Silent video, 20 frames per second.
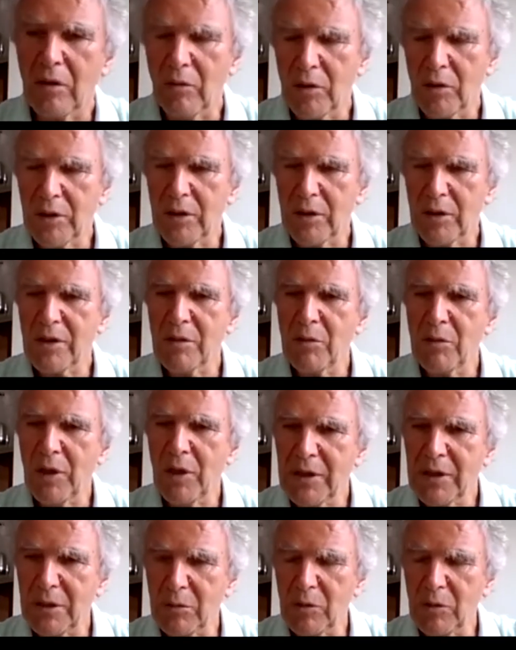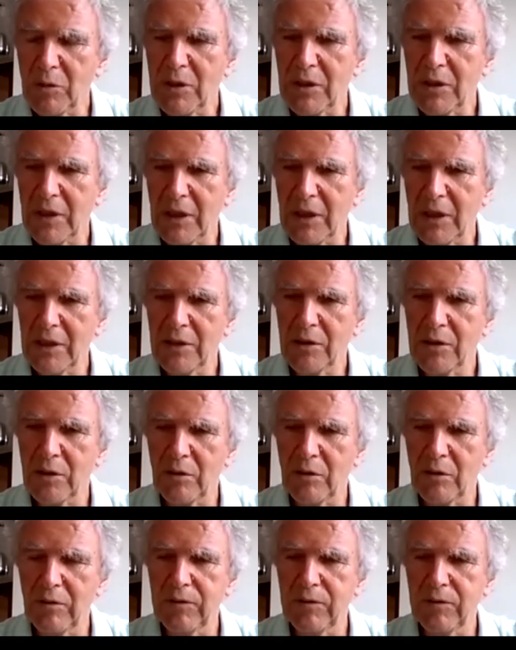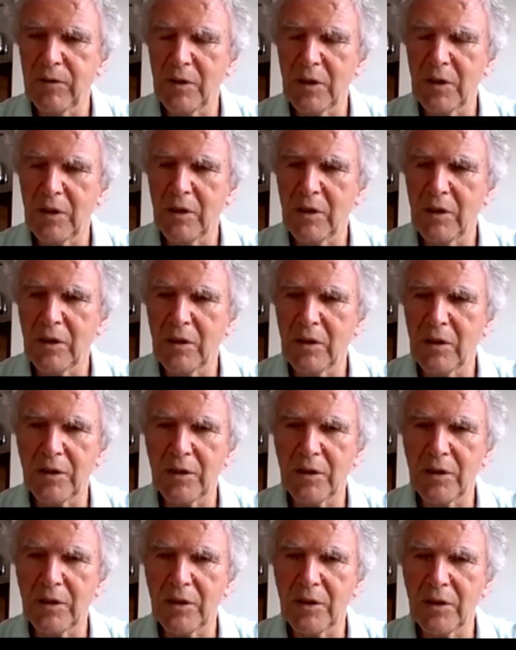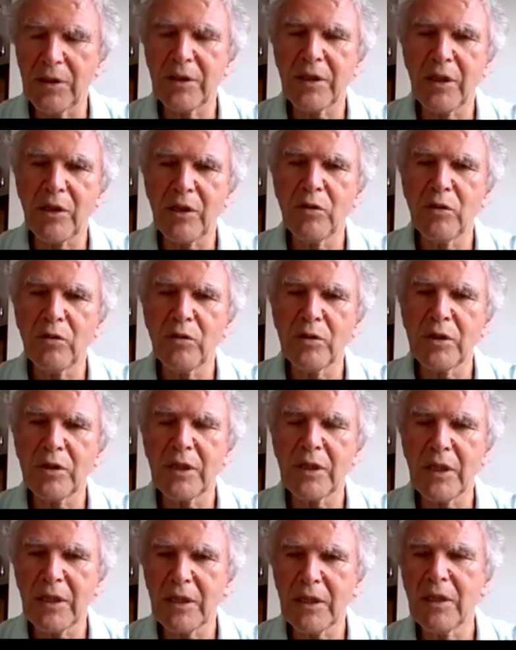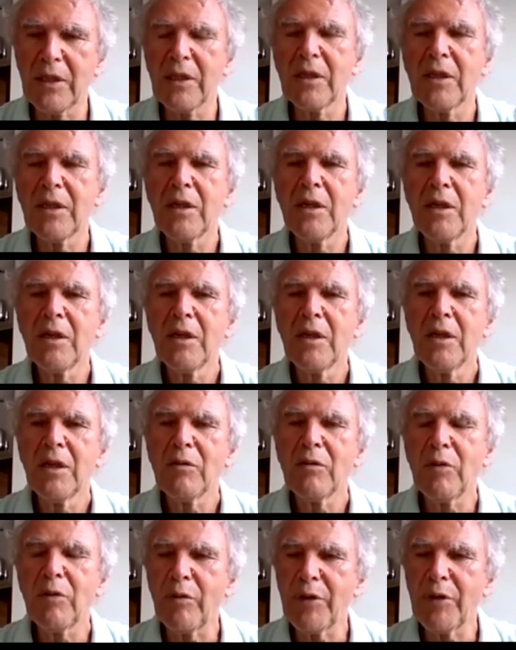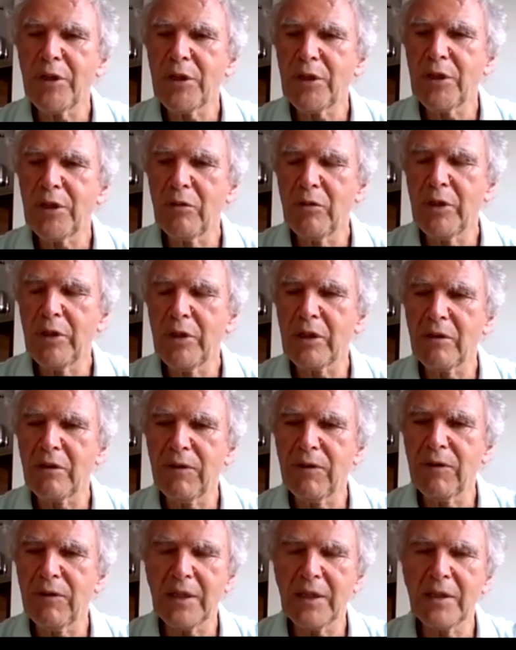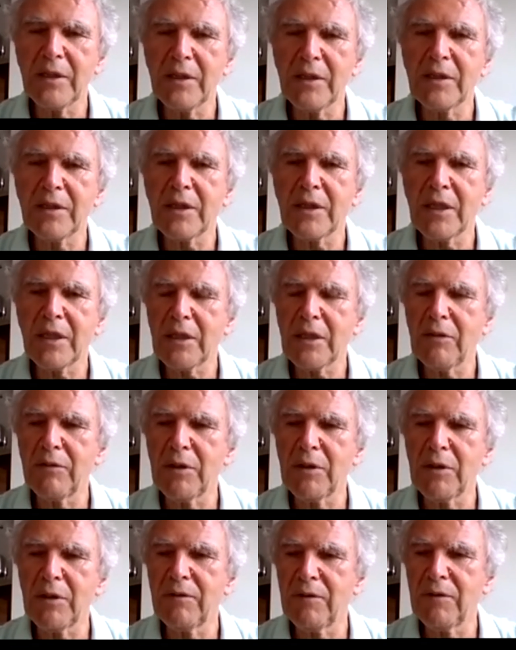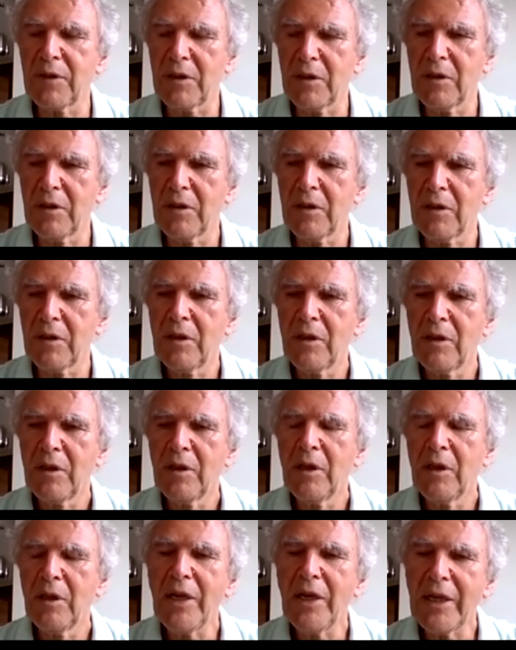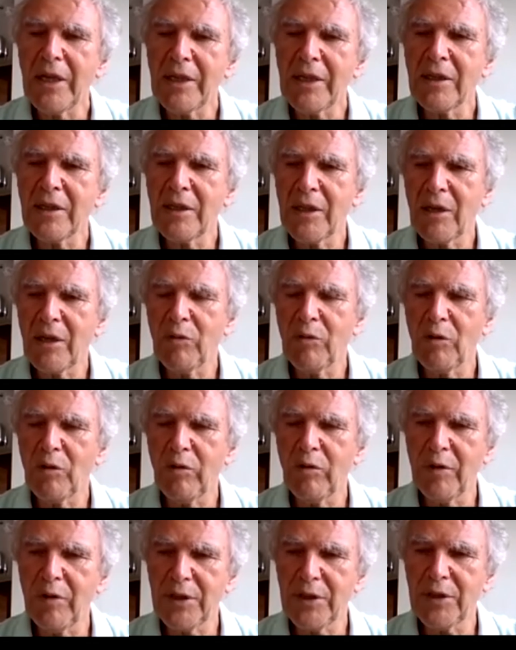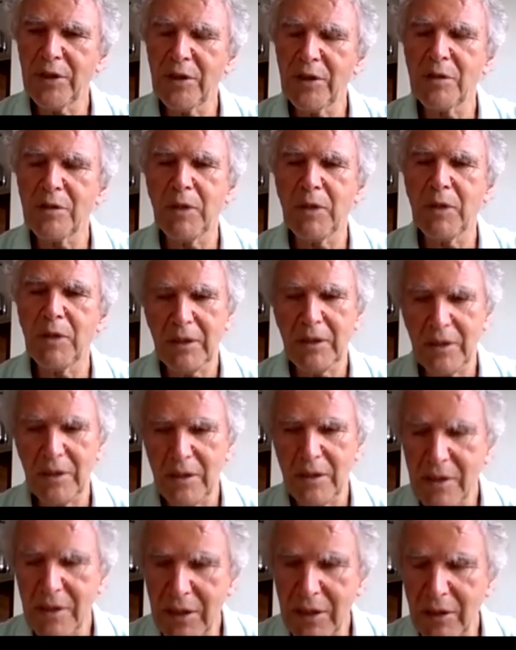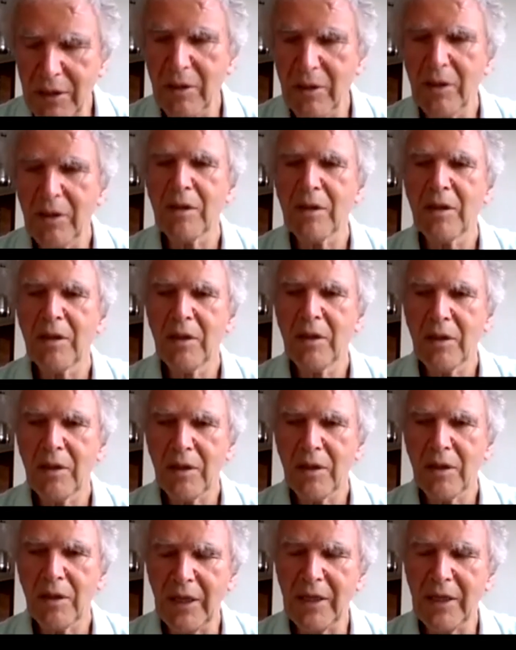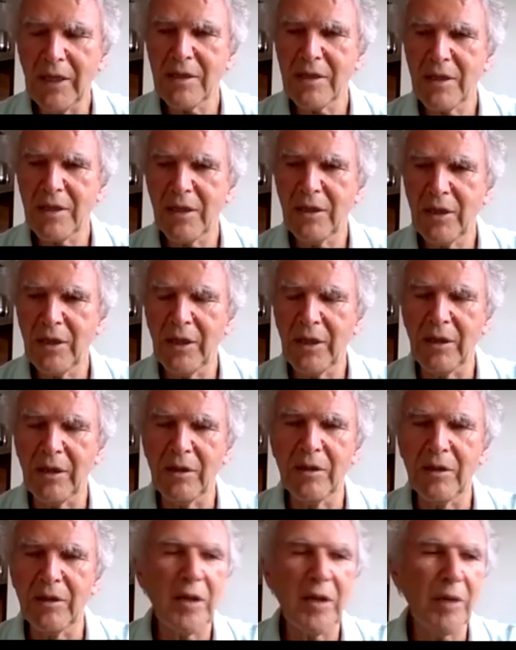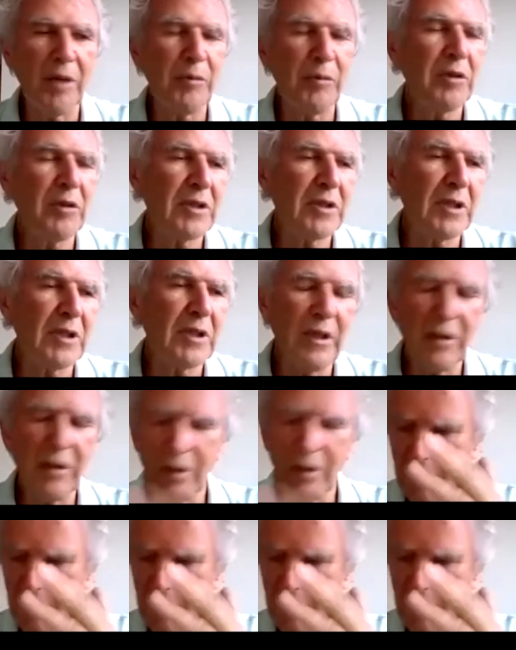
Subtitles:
is the maximal size of this unknown set for which we can find this set with linear number of questions, but still less than n. I mean, say